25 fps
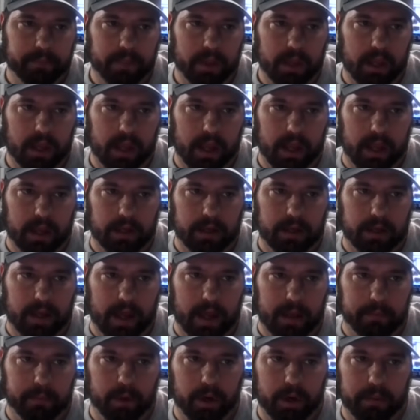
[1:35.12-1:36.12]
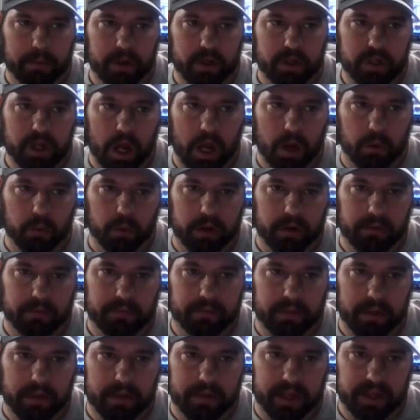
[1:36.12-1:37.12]
And I pretty much got rid of
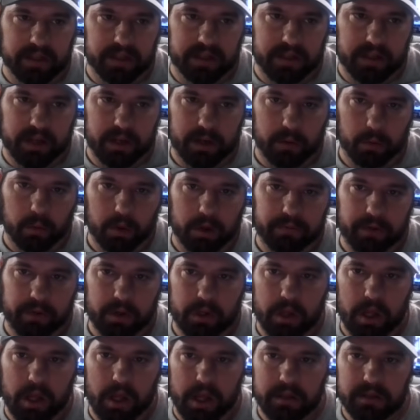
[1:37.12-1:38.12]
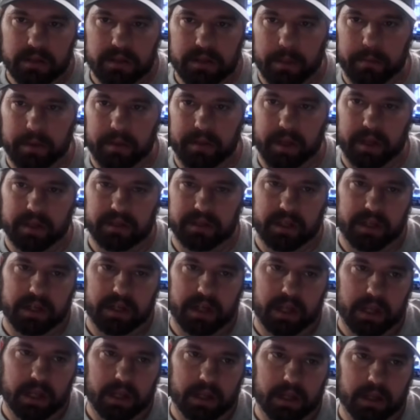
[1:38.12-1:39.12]
the things that didn't work for clients, kept the things that
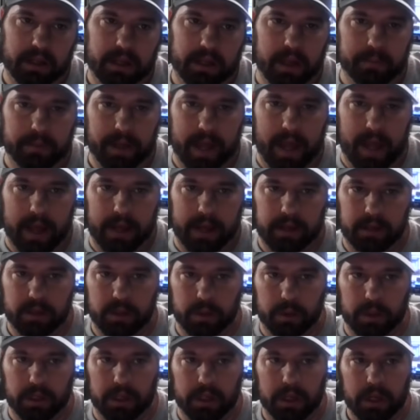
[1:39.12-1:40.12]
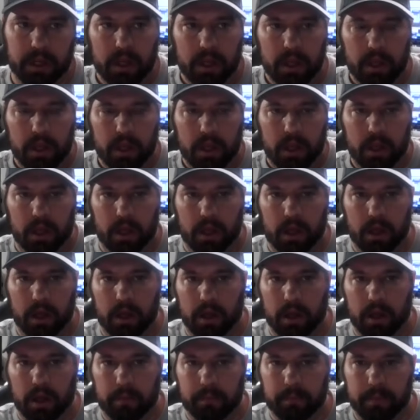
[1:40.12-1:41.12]
did, and kept adding to it.
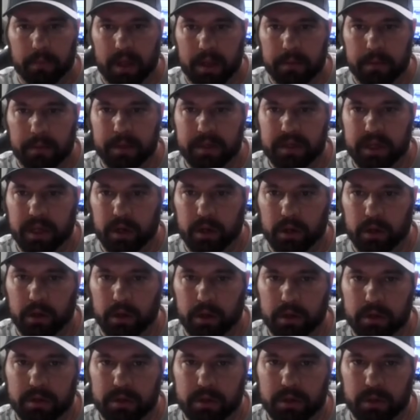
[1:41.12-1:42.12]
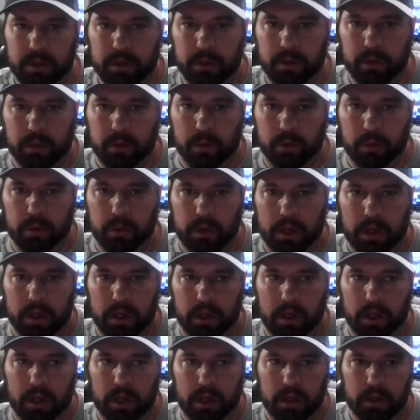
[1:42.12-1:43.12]
In particular to
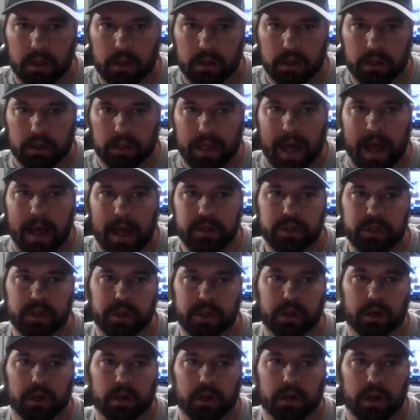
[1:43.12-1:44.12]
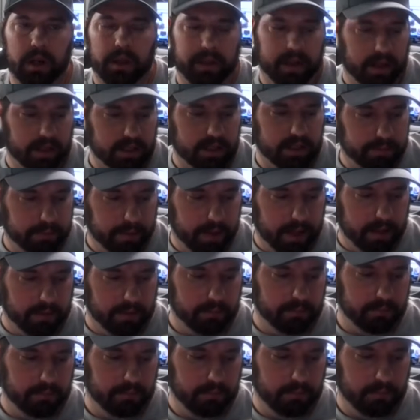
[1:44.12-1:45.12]
last year, I think I spent
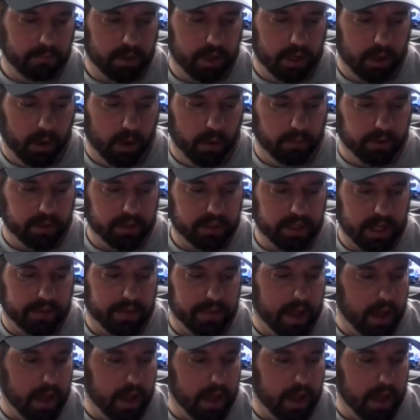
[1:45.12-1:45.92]
over $10,000,